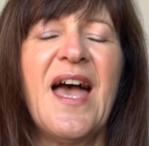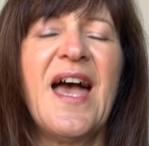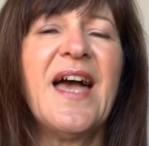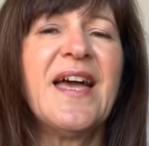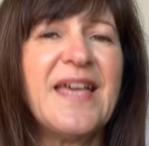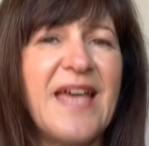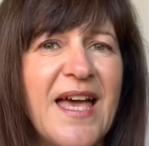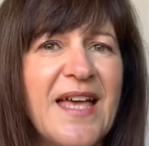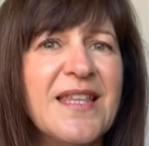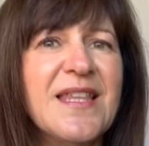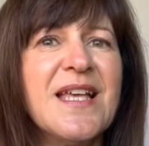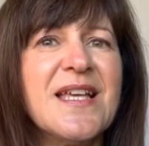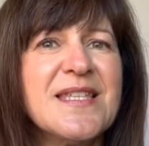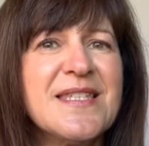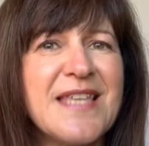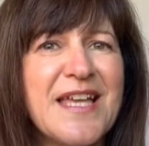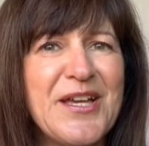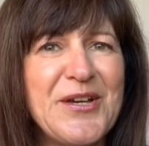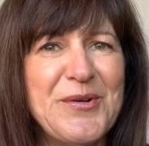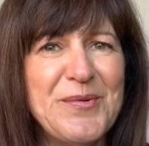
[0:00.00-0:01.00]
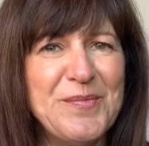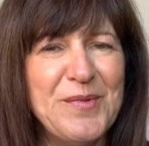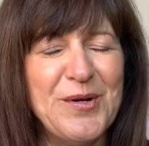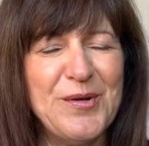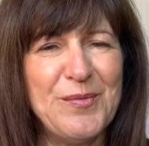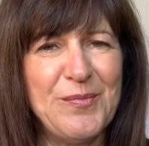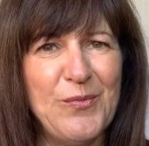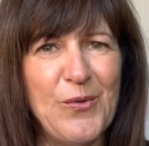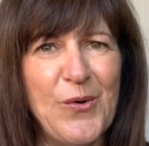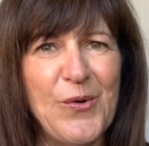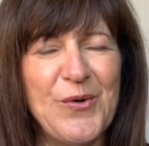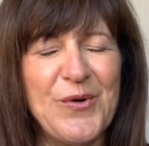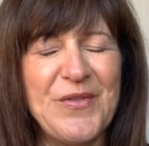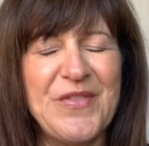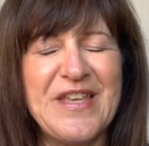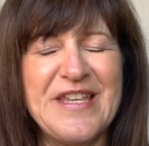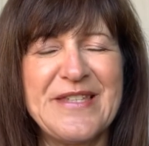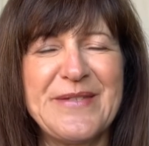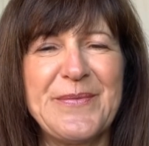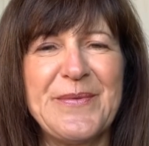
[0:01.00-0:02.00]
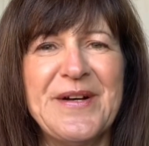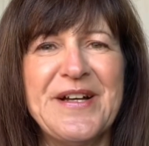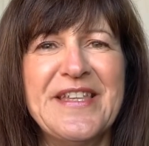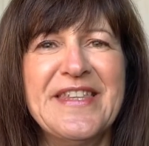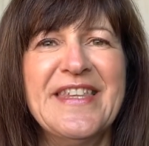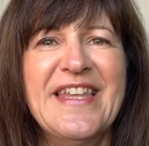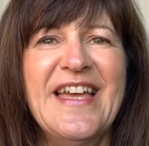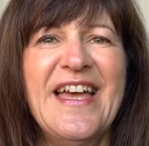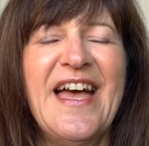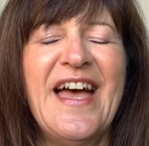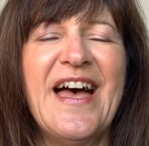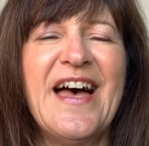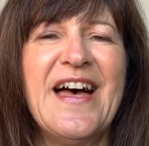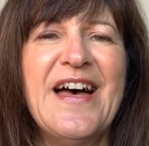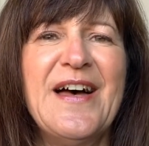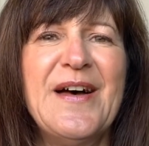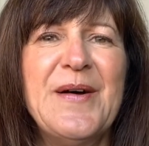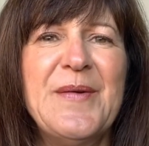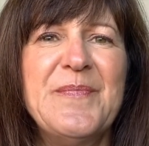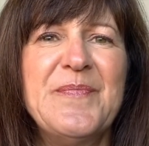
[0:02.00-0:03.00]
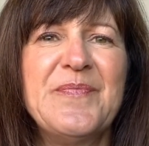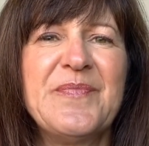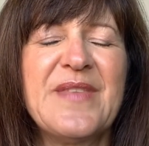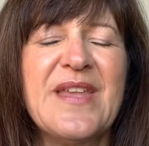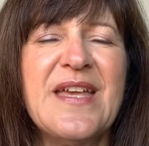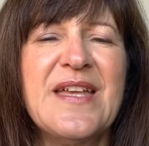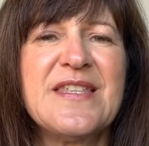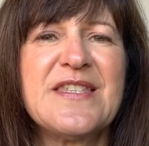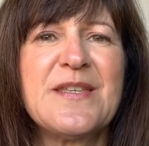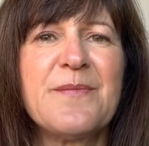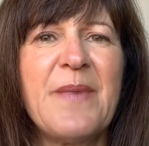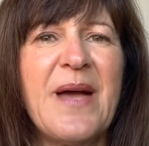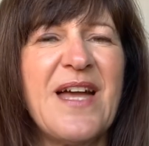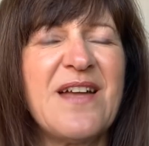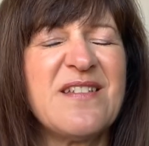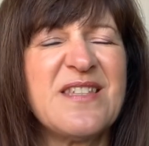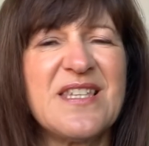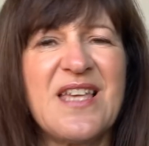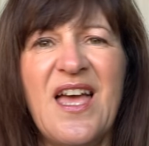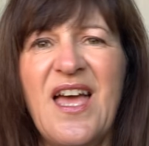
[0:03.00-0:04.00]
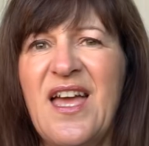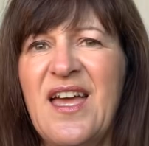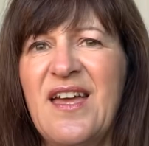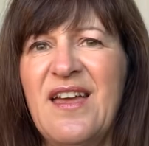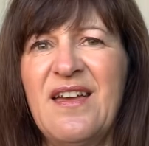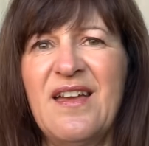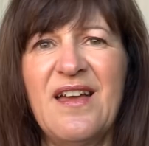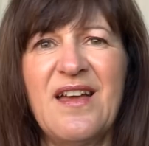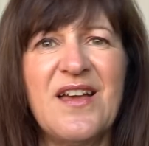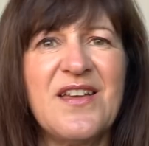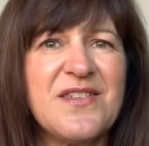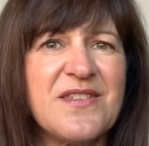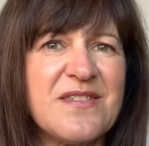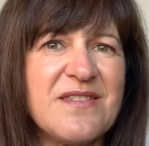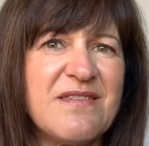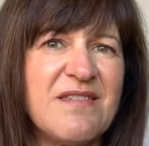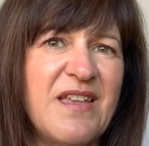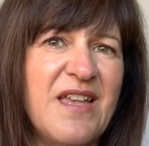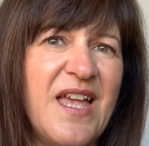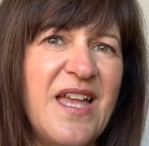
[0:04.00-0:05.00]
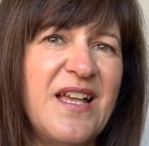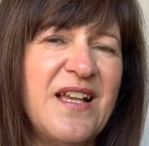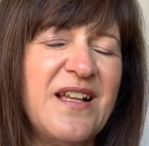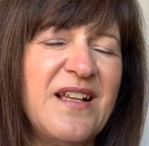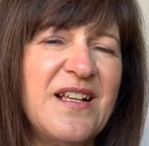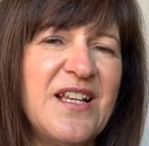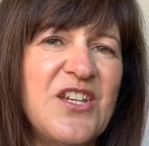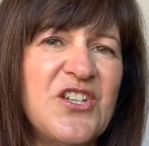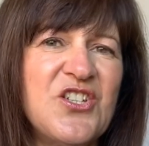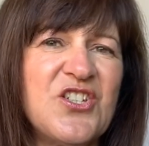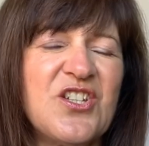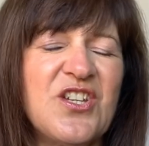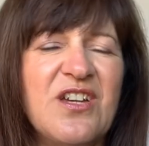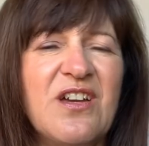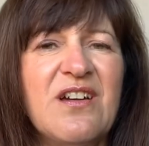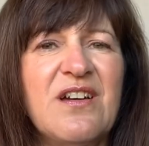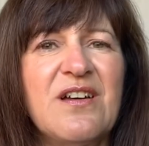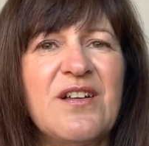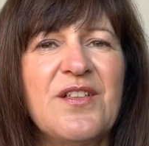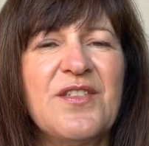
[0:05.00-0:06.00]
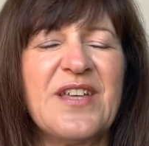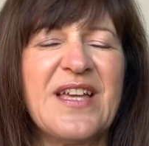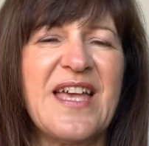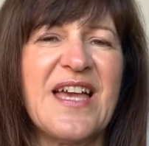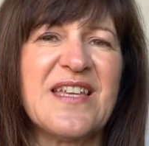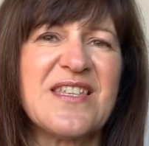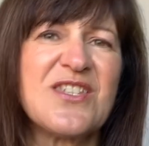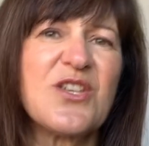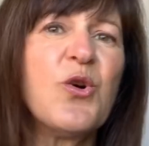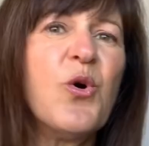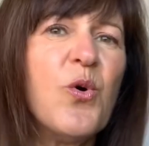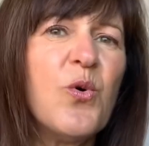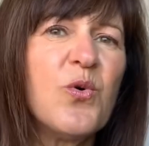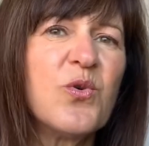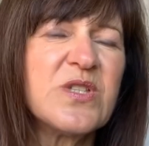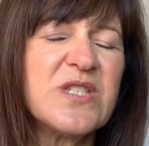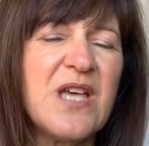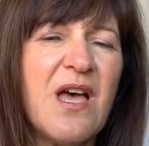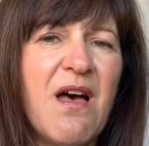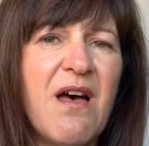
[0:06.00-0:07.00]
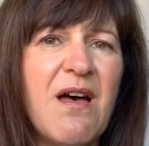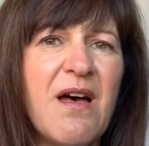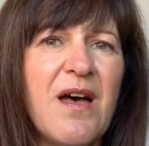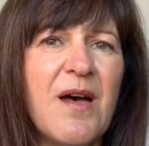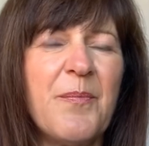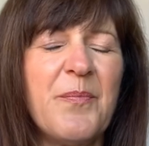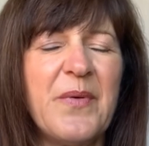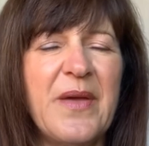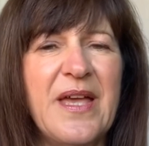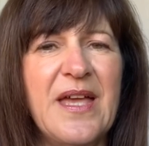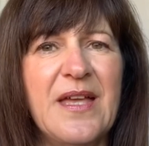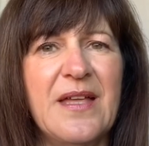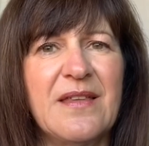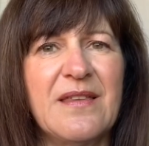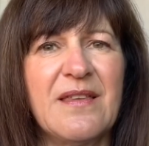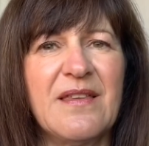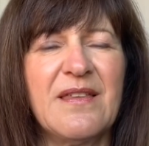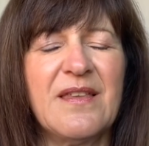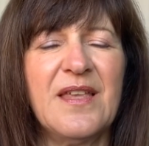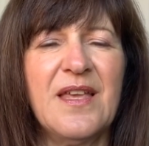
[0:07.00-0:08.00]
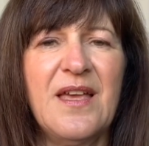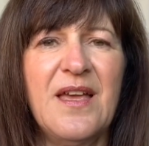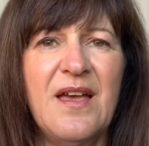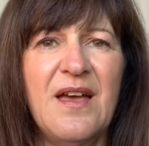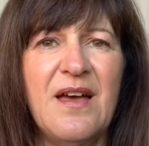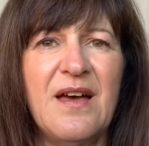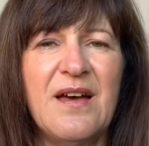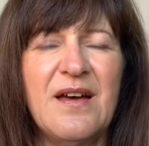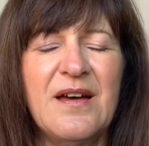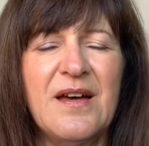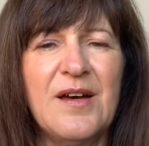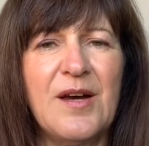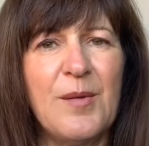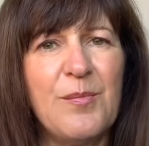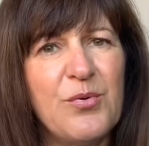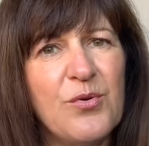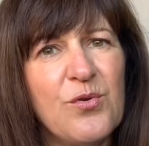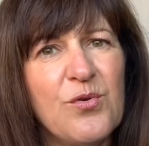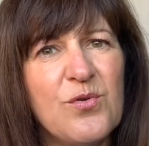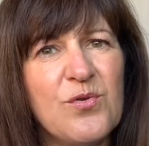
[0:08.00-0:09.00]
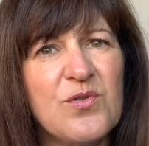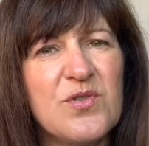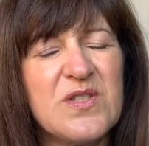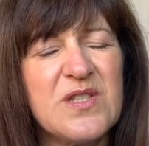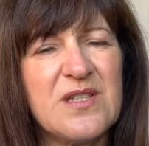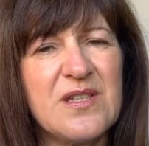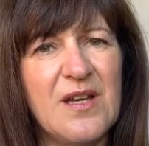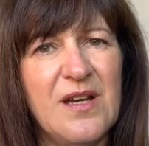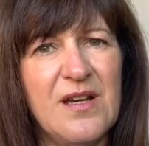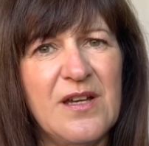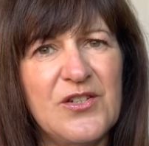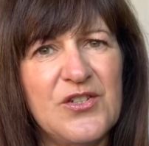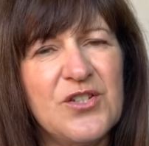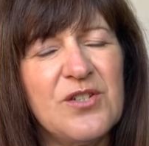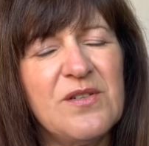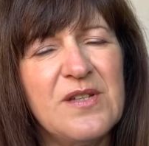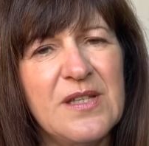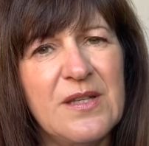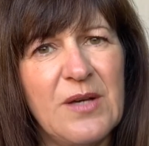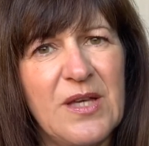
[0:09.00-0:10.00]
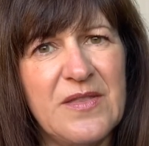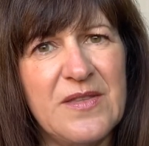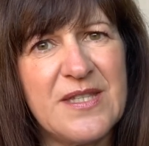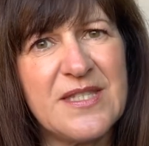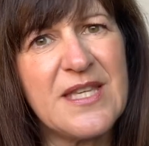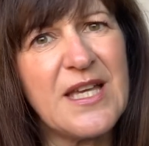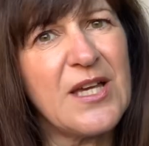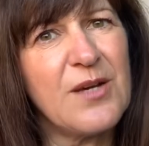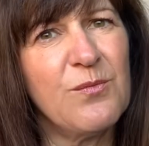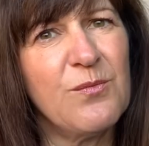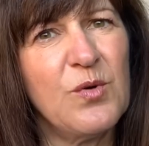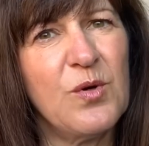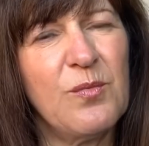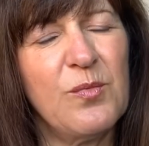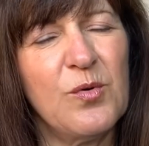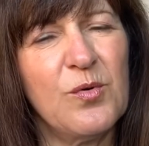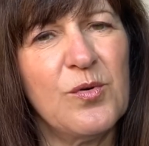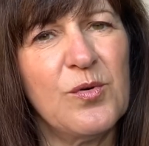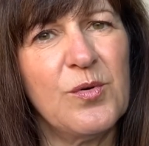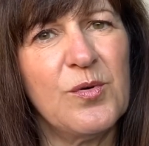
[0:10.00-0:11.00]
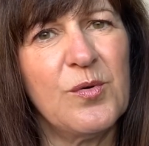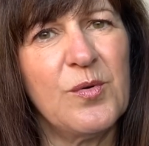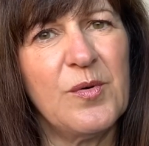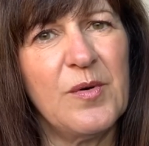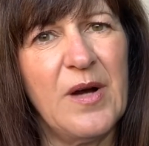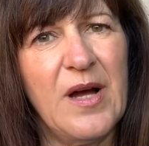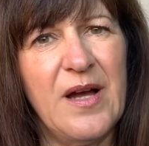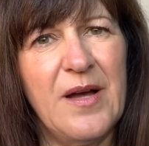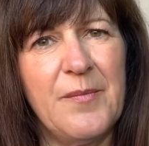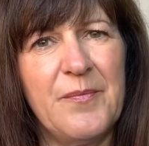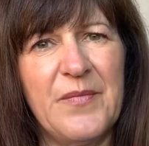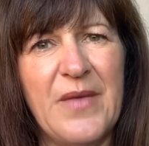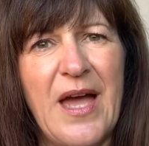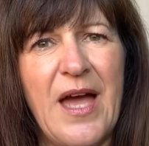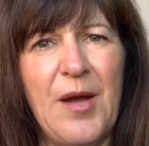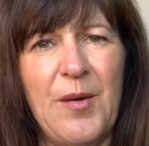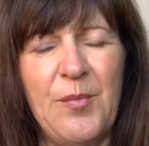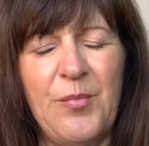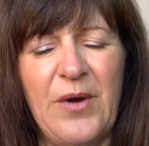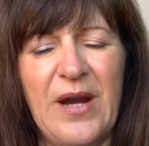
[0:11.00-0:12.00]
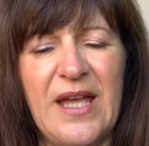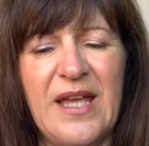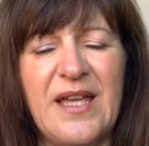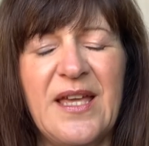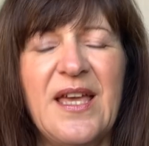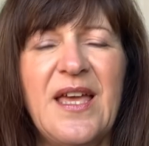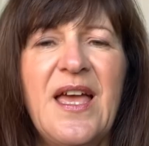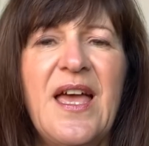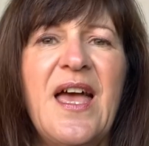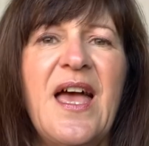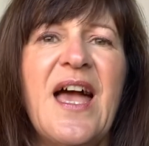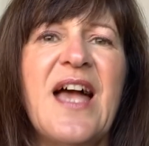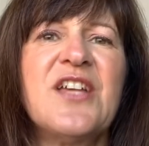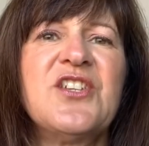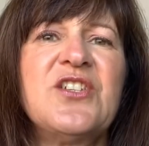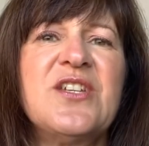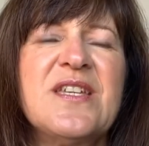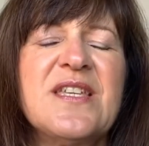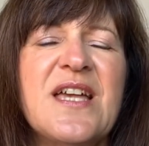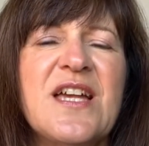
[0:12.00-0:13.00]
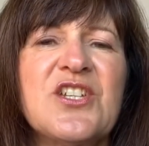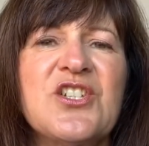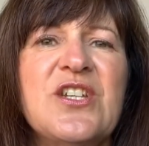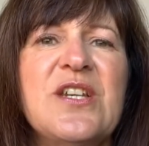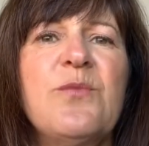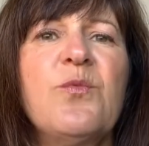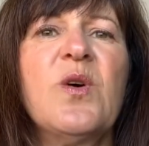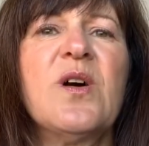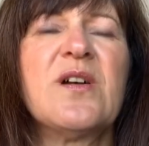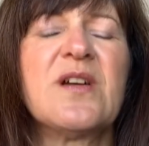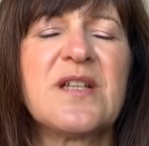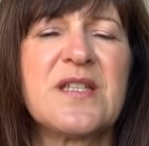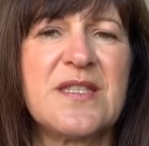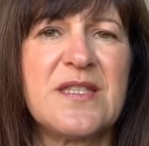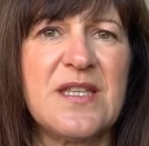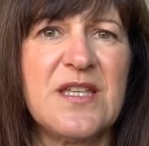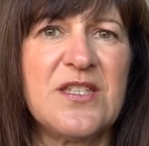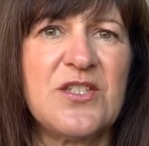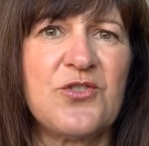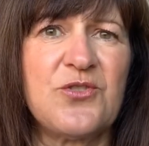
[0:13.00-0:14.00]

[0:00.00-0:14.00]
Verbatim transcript: Again, Second World War, this one. Um, it's about a, a, English girl that gets caught up in uh, abroad uh, during um, the Second World War um, outbreak, and she actually works as a